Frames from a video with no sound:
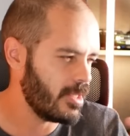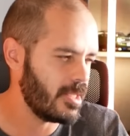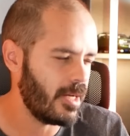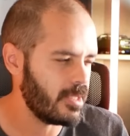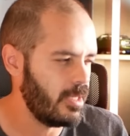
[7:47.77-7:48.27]
as
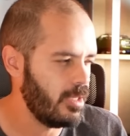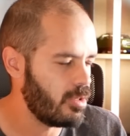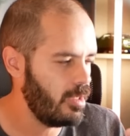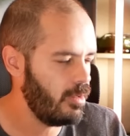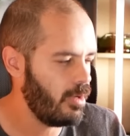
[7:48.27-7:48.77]
it doesn't,
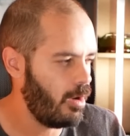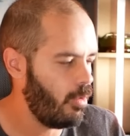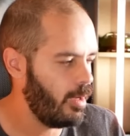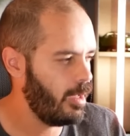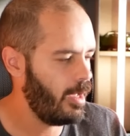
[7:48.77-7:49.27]

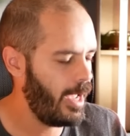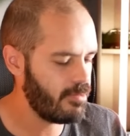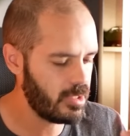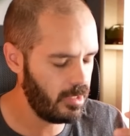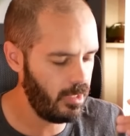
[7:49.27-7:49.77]

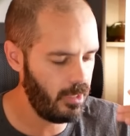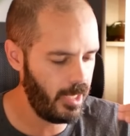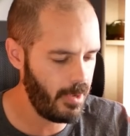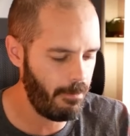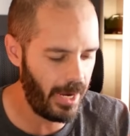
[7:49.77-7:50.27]
have
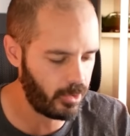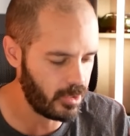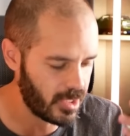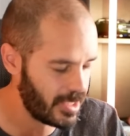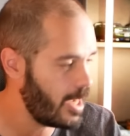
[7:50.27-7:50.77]
an impact
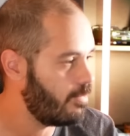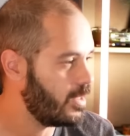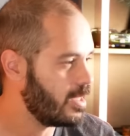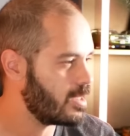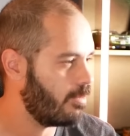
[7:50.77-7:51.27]
on
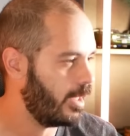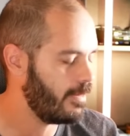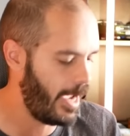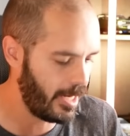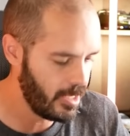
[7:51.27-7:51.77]
safety and stuff like
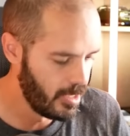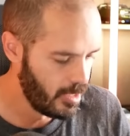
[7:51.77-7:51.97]
that.